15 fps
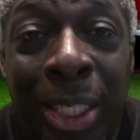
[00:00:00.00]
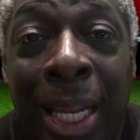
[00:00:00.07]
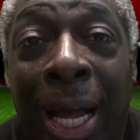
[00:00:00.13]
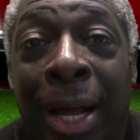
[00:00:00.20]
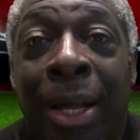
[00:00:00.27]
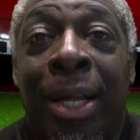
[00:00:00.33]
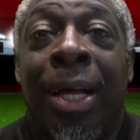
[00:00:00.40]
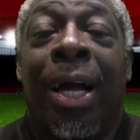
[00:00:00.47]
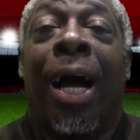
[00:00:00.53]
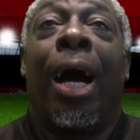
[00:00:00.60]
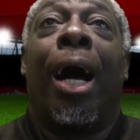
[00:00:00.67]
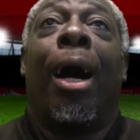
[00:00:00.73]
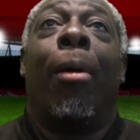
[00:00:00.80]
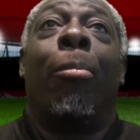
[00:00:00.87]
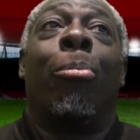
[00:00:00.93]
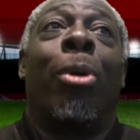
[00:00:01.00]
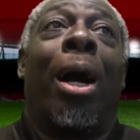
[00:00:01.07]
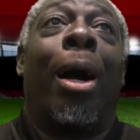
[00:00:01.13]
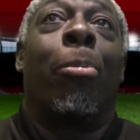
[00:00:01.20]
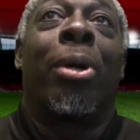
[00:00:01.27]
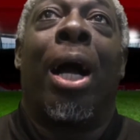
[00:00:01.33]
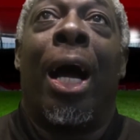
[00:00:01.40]
that
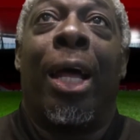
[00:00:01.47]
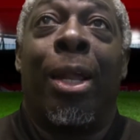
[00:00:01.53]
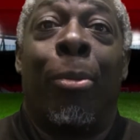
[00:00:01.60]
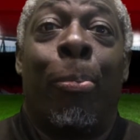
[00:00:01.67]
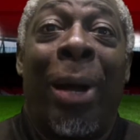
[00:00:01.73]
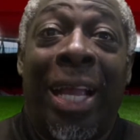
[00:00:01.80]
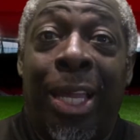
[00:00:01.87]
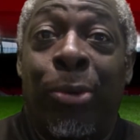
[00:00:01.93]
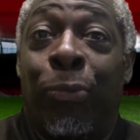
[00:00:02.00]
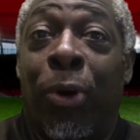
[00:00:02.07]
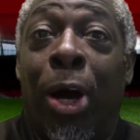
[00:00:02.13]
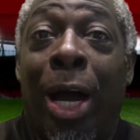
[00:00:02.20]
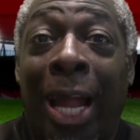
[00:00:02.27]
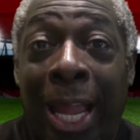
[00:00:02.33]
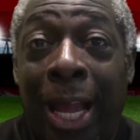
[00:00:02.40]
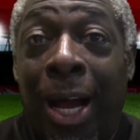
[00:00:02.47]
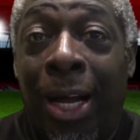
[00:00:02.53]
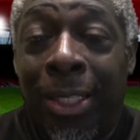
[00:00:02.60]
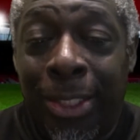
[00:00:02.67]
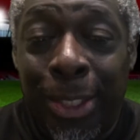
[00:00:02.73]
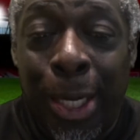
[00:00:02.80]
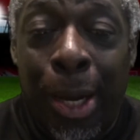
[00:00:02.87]
I'm kind of backing VAR here.
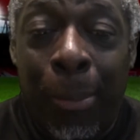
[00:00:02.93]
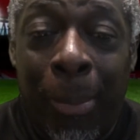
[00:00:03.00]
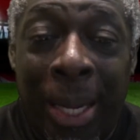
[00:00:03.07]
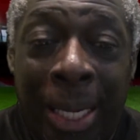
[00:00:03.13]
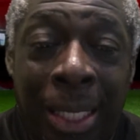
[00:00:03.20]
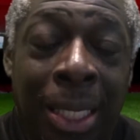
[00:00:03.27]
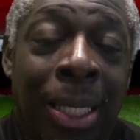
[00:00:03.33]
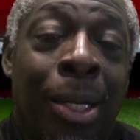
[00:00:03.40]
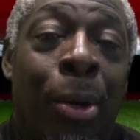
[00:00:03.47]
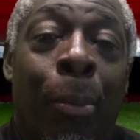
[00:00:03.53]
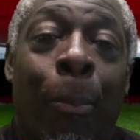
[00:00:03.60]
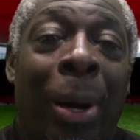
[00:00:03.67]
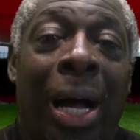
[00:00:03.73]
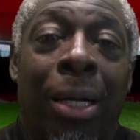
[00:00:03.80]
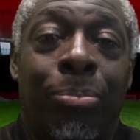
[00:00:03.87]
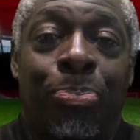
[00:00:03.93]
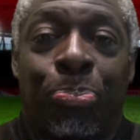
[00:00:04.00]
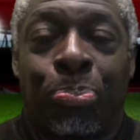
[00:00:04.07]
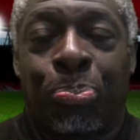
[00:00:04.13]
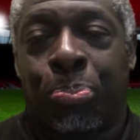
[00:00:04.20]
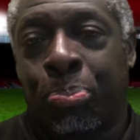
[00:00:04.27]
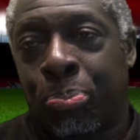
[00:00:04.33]
You know what I mean? But
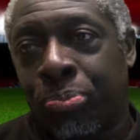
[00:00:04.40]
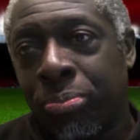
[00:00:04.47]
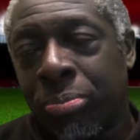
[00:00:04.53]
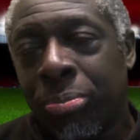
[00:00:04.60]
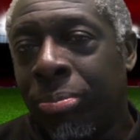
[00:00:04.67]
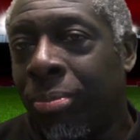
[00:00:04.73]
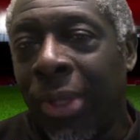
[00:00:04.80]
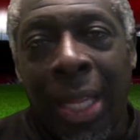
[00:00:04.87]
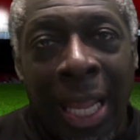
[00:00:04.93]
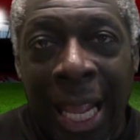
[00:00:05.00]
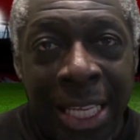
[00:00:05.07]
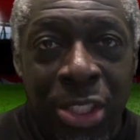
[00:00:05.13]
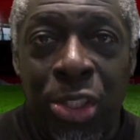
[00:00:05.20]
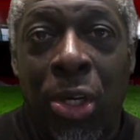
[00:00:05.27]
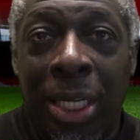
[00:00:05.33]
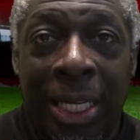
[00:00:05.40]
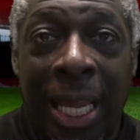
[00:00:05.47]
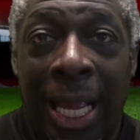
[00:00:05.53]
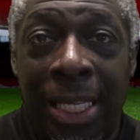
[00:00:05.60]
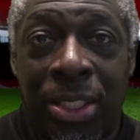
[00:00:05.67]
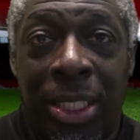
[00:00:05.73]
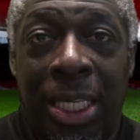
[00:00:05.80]
it's not the
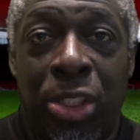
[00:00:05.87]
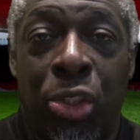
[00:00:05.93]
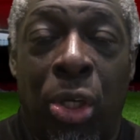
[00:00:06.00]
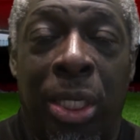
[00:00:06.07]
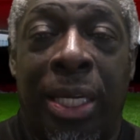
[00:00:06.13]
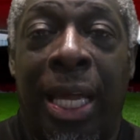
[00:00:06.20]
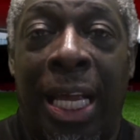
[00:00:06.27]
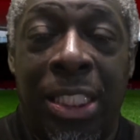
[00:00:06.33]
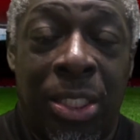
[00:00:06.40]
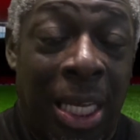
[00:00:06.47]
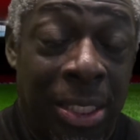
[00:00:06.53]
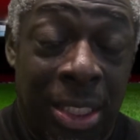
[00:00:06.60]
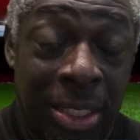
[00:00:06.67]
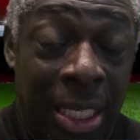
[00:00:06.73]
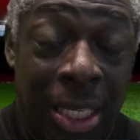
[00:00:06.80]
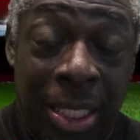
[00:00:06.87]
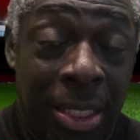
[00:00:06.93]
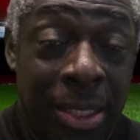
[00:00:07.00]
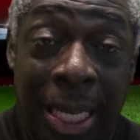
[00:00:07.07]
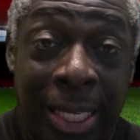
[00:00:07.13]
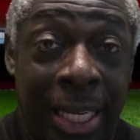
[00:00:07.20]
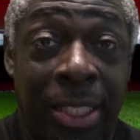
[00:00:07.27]
case. It's not the case. As I said,
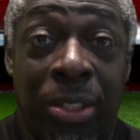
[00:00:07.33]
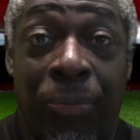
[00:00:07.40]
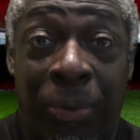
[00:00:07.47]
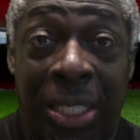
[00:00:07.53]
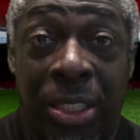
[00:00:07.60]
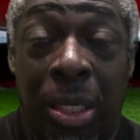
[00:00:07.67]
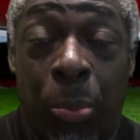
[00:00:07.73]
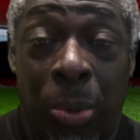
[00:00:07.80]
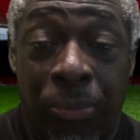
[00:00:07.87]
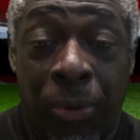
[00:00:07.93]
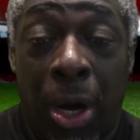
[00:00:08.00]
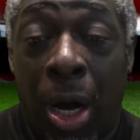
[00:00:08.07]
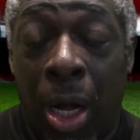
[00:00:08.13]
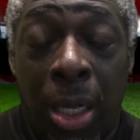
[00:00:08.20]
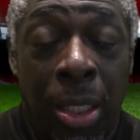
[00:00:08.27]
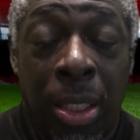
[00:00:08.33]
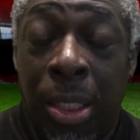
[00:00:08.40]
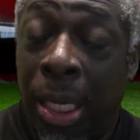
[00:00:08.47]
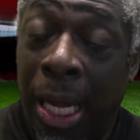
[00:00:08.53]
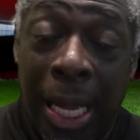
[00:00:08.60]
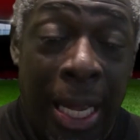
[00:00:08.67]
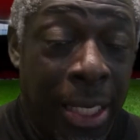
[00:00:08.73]
they need to fix up with VAR
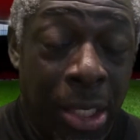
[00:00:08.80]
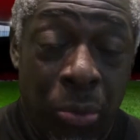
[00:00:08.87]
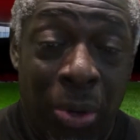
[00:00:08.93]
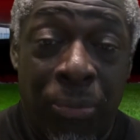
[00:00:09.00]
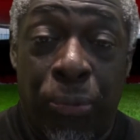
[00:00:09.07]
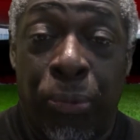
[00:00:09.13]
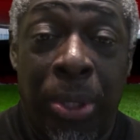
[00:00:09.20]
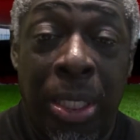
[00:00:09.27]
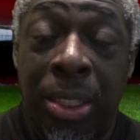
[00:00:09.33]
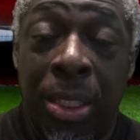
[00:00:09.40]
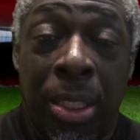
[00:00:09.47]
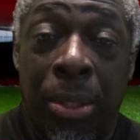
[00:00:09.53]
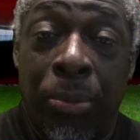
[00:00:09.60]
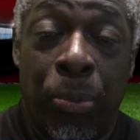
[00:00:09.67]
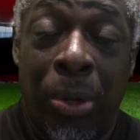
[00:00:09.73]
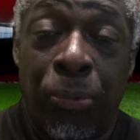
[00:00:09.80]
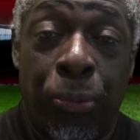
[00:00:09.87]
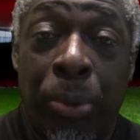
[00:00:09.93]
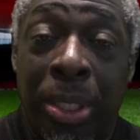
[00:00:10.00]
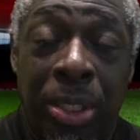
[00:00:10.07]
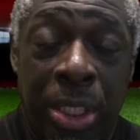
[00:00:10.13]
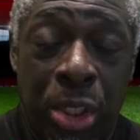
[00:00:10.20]
and the
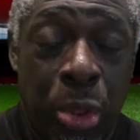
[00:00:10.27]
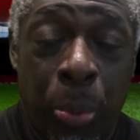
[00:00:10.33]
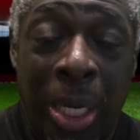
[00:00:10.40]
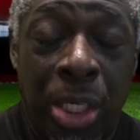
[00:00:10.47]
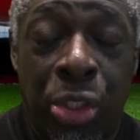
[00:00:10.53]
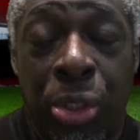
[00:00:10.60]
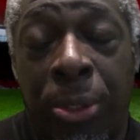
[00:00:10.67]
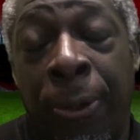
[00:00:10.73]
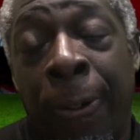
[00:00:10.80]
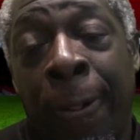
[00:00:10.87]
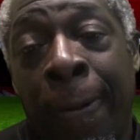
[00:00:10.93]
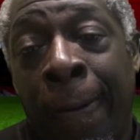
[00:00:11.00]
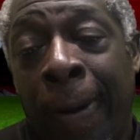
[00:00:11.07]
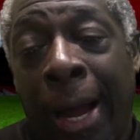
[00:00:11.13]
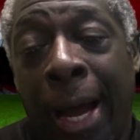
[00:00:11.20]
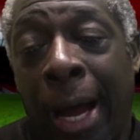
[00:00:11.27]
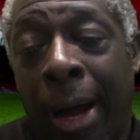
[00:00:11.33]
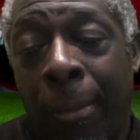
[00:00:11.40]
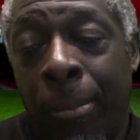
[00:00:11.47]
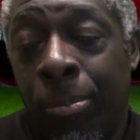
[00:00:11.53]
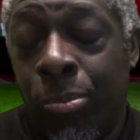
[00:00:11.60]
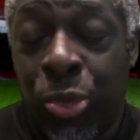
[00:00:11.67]
refereeing situation.
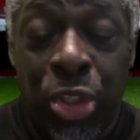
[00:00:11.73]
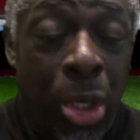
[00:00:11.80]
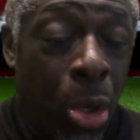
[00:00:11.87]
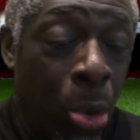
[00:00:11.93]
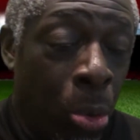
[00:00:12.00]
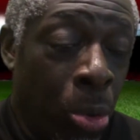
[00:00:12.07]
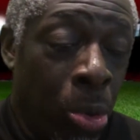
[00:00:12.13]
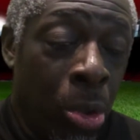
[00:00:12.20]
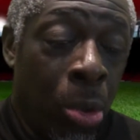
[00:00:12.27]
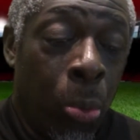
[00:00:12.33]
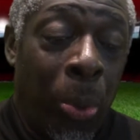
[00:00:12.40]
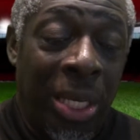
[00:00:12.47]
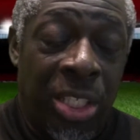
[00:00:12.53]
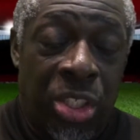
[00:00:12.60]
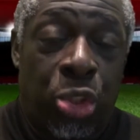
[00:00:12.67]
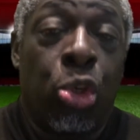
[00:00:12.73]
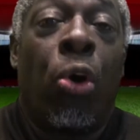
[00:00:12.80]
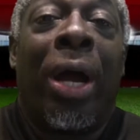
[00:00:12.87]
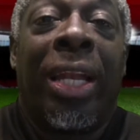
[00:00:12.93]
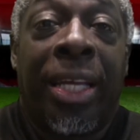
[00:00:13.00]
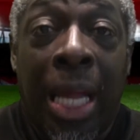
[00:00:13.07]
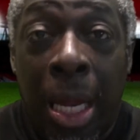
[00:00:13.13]
So we saw
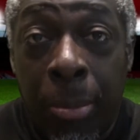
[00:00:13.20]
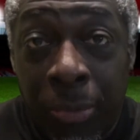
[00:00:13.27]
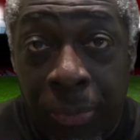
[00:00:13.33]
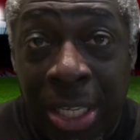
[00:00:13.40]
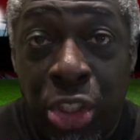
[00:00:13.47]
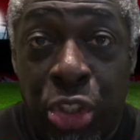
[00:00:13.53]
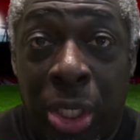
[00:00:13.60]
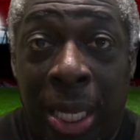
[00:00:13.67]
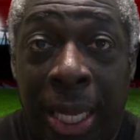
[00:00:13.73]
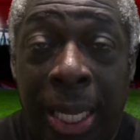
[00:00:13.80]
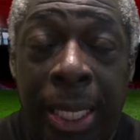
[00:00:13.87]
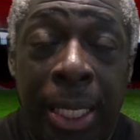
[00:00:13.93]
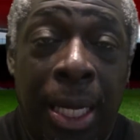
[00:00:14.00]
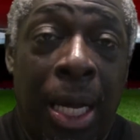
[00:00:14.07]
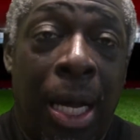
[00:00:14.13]
at the game eventually.